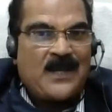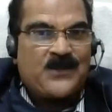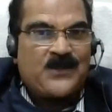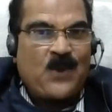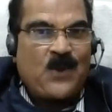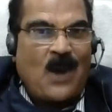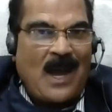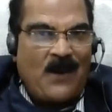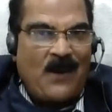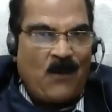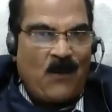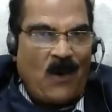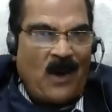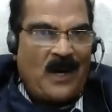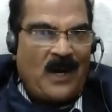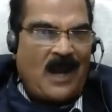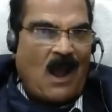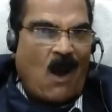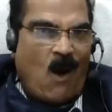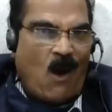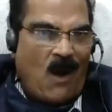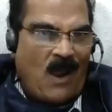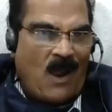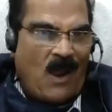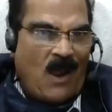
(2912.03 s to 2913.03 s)
So I want
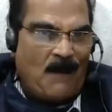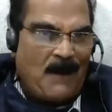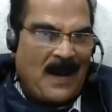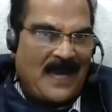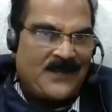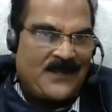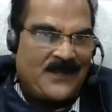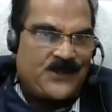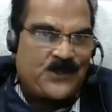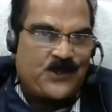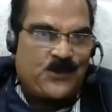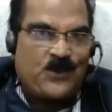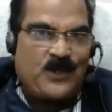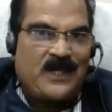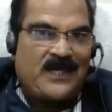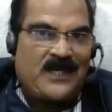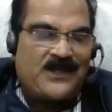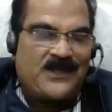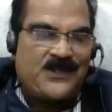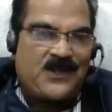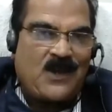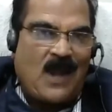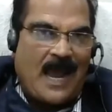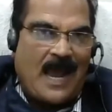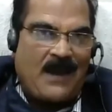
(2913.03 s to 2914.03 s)
all my students,